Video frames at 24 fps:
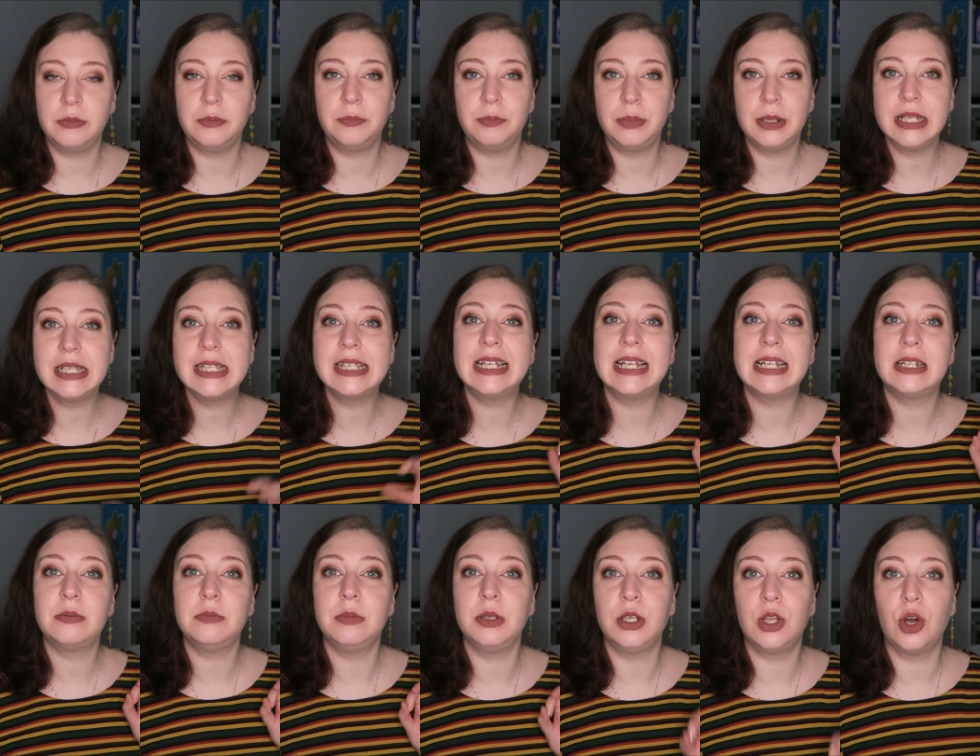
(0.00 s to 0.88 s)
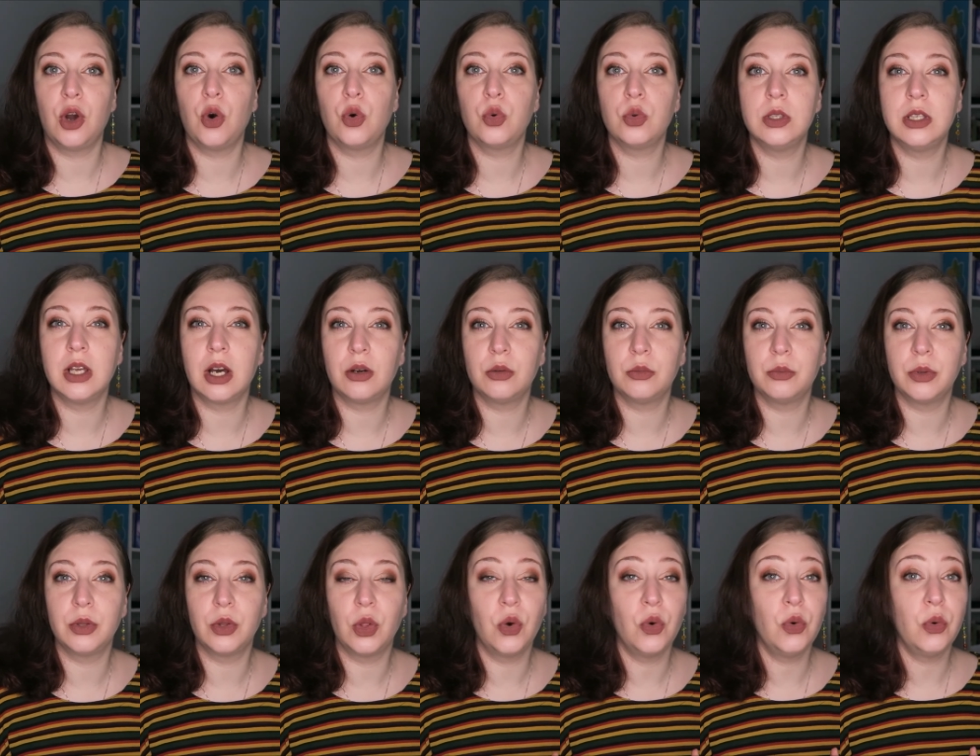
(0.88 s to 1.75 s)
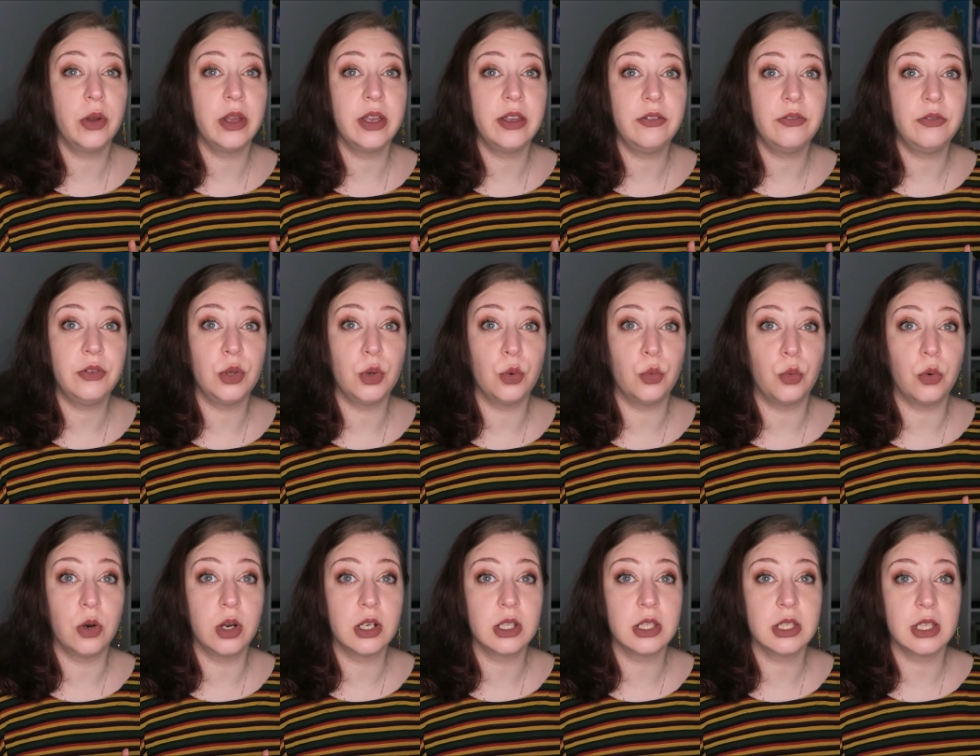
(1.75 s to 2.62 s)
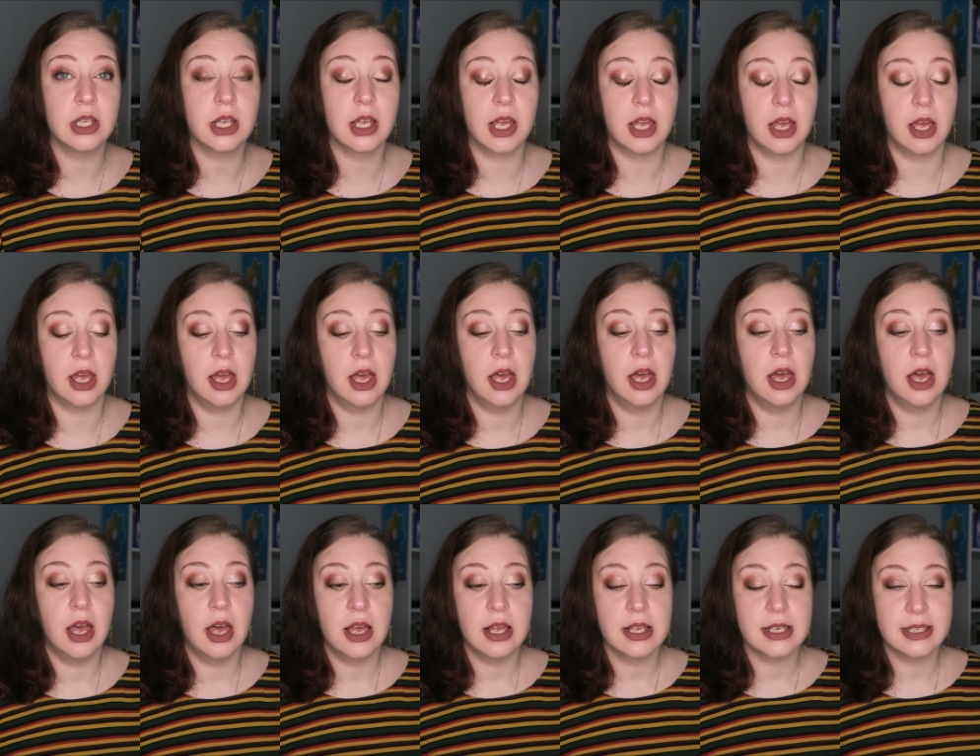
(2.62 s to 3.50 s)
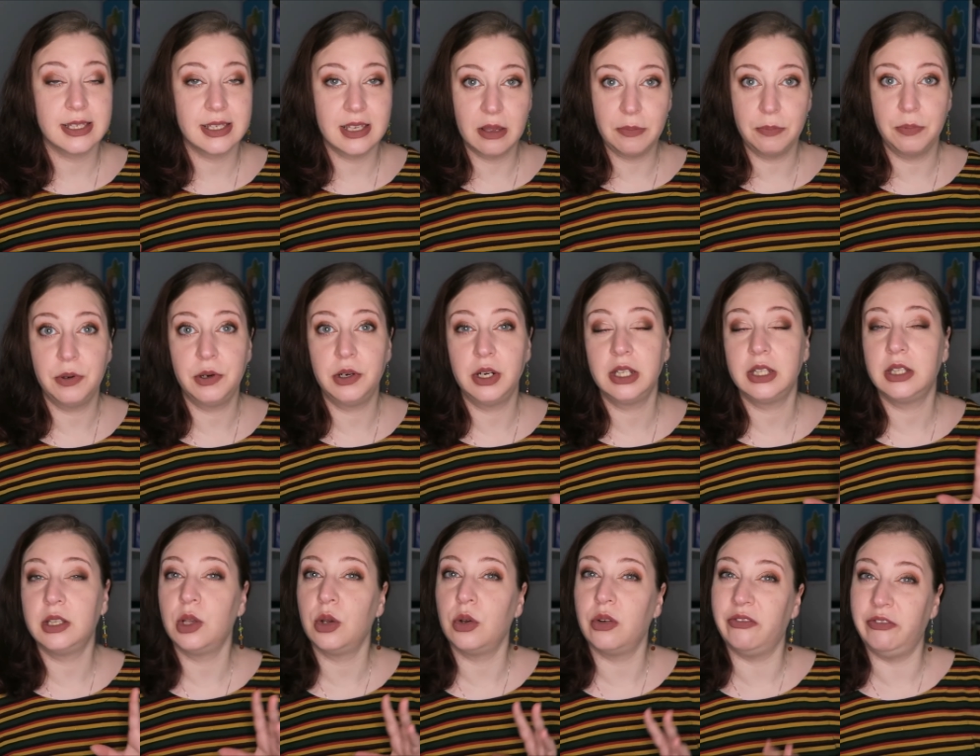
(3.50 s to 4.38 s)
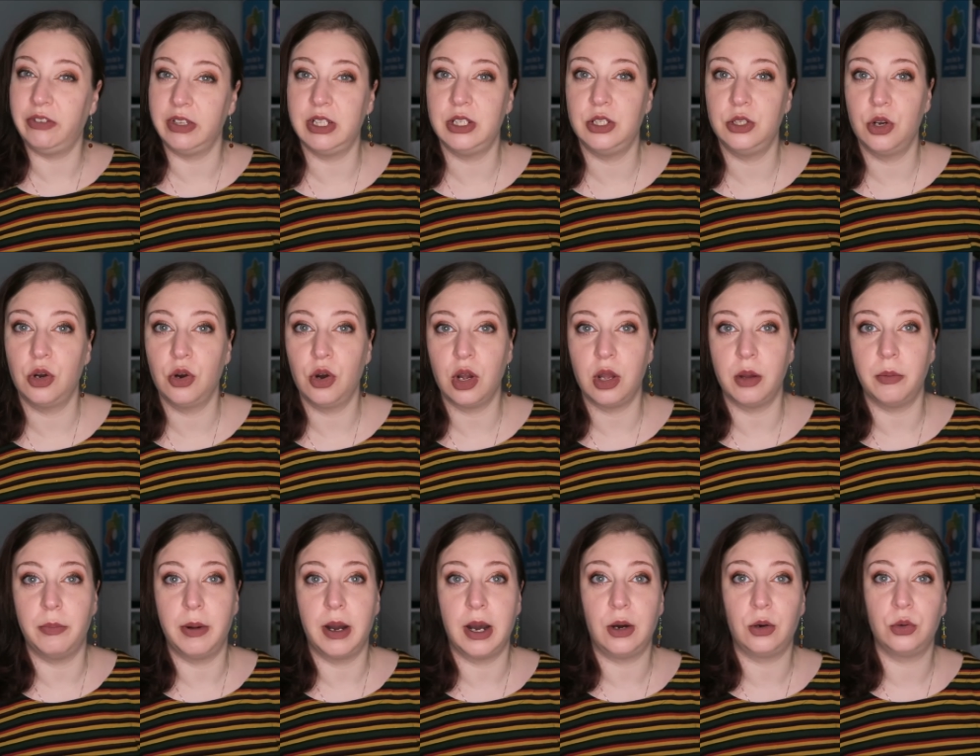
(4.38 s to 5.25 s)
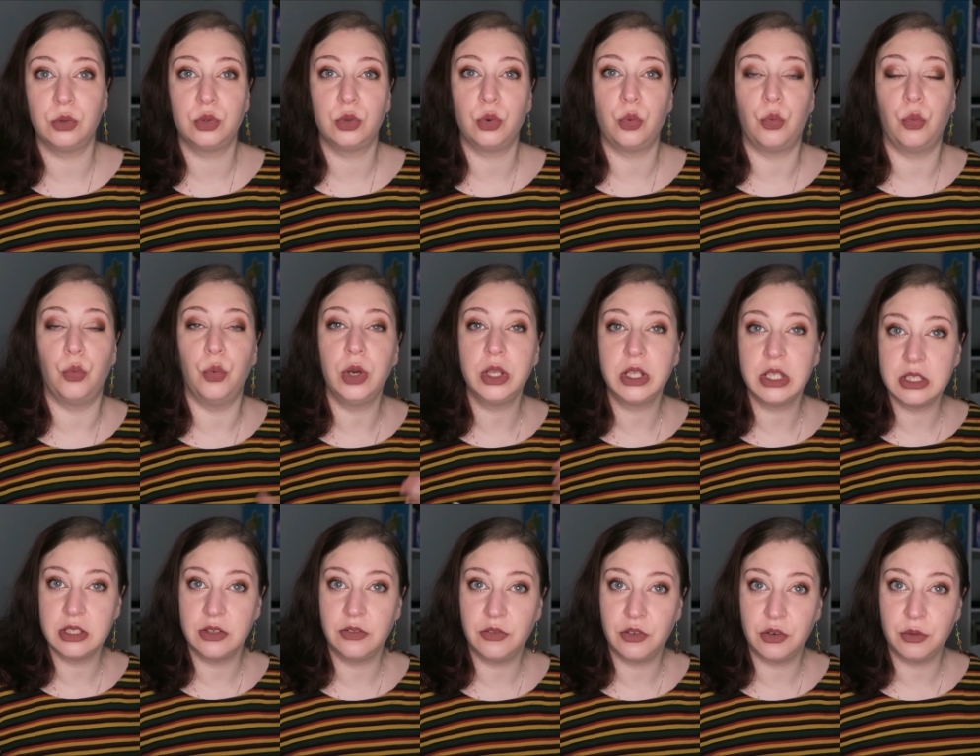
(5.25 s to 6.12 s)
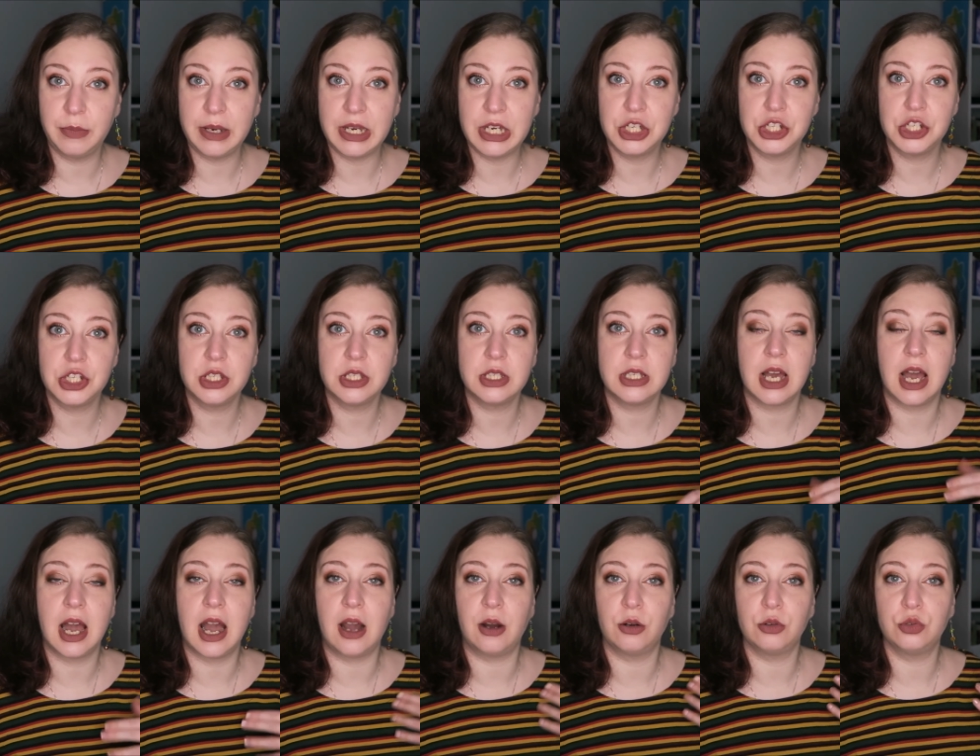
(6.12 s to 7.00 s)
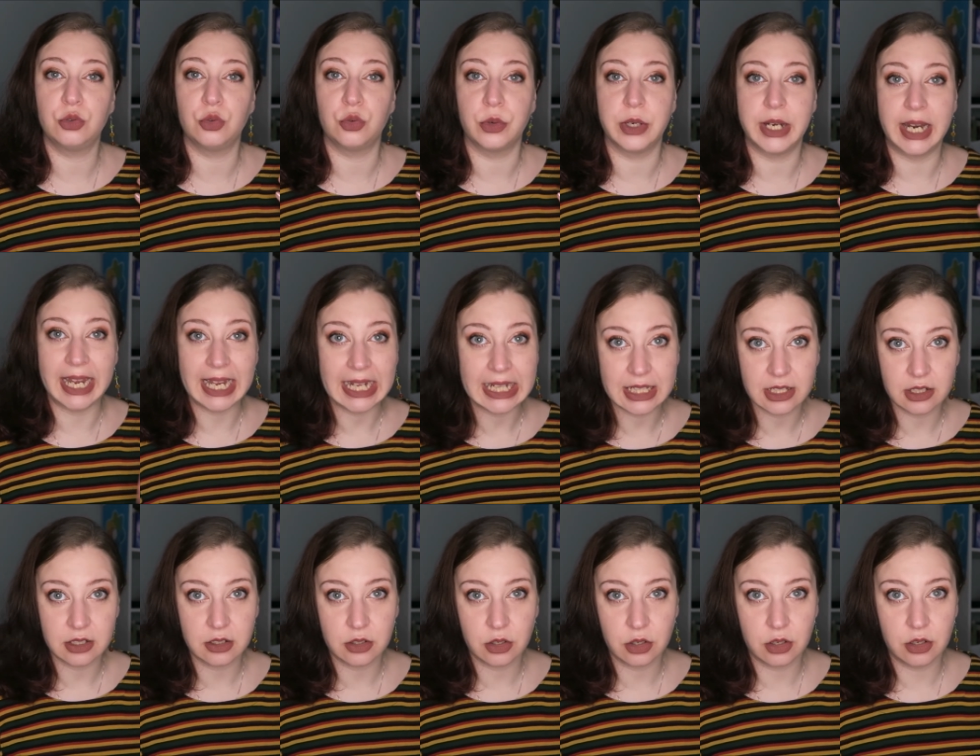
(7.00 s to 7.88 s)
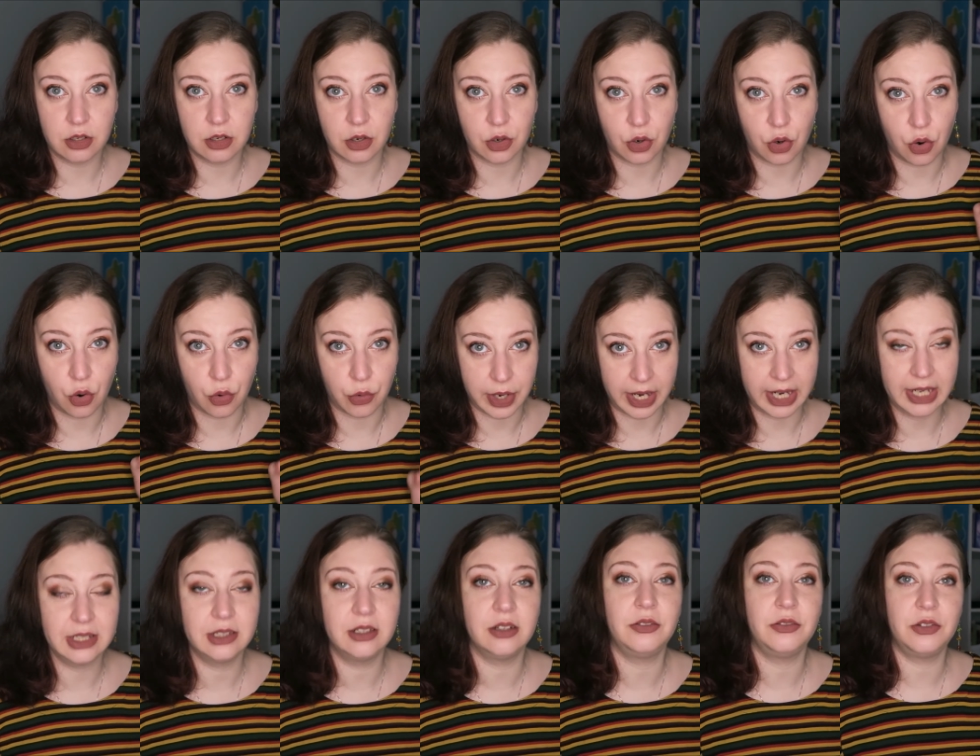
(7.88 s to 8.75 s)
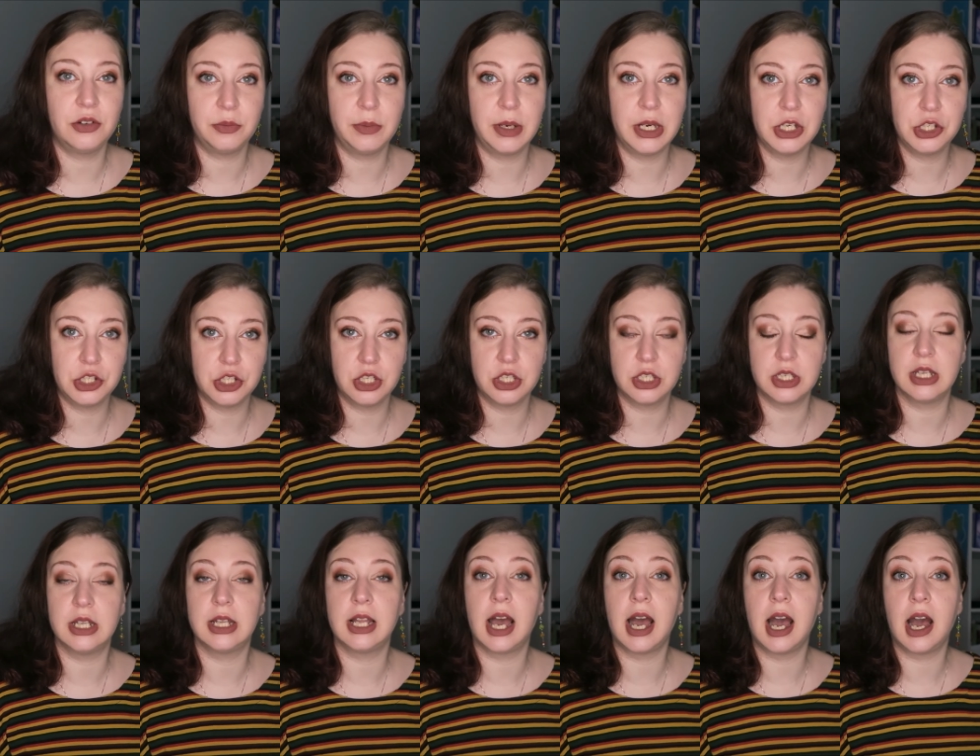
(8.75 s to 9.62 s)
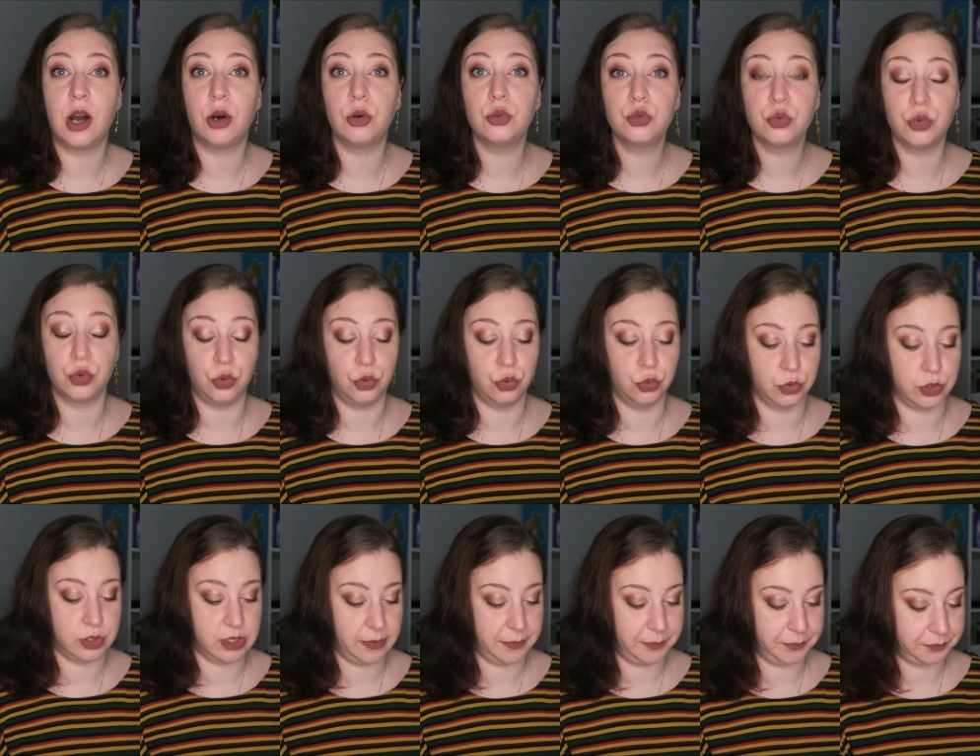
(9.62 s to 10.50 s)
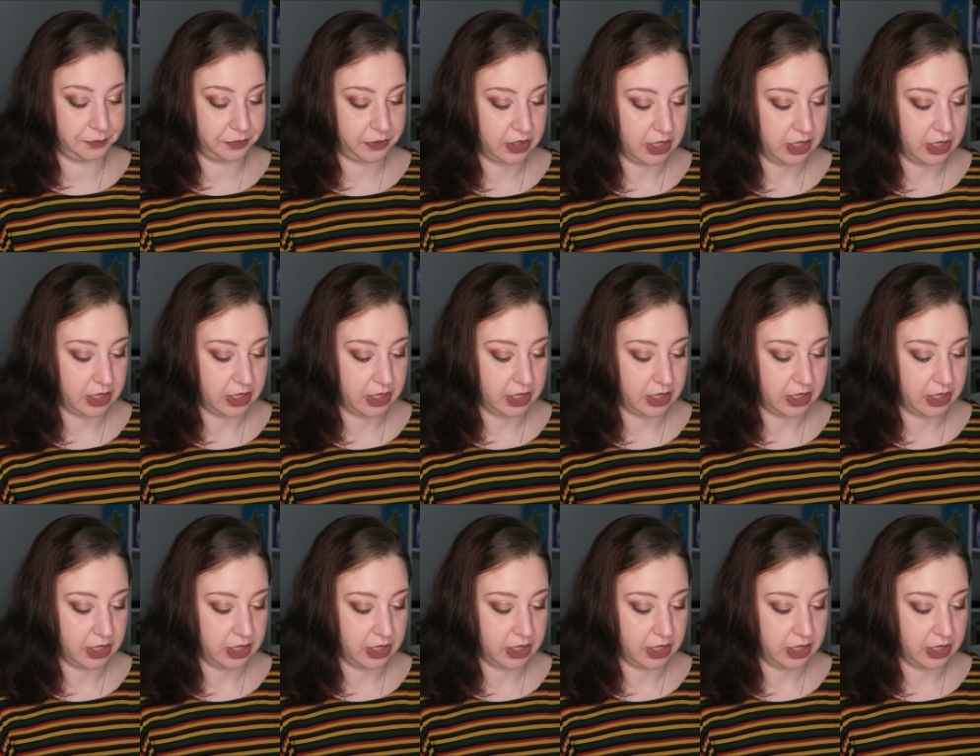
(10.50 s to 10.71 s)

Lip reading: Please let me know down below if you want a separate video about what is affirmations, how to create correct affirmations and how to use them.